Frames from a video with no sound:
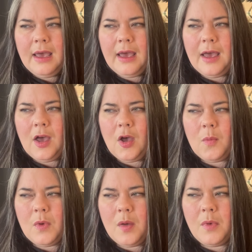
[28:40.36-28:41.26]

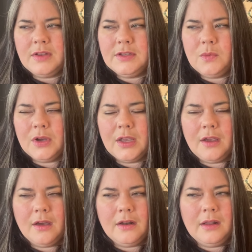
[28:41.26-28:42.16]
I'm also
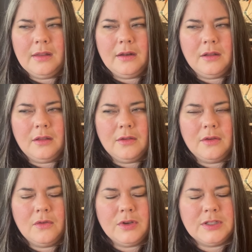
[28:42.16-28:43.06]
working on a
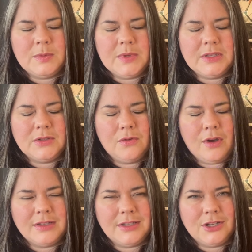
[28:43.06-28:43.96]
little Christmas
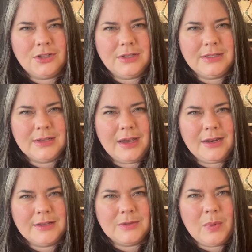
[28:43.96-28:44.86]
cross-stitch design
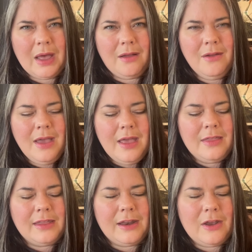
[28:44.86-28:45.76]
as well
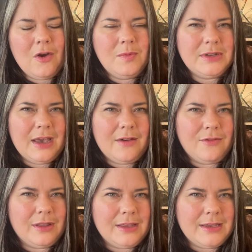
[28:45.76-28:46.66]
that I hope to have
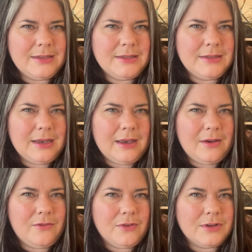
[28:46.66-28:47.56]
released
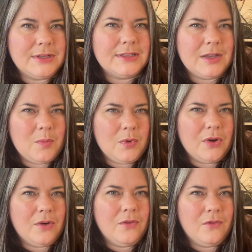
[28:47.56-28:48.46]
for
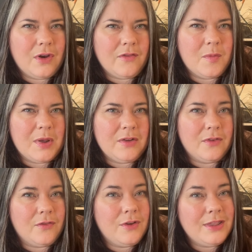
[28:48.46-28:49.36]
December for everybody
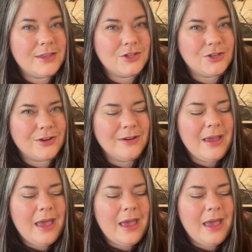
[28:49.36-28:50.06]
for free this year,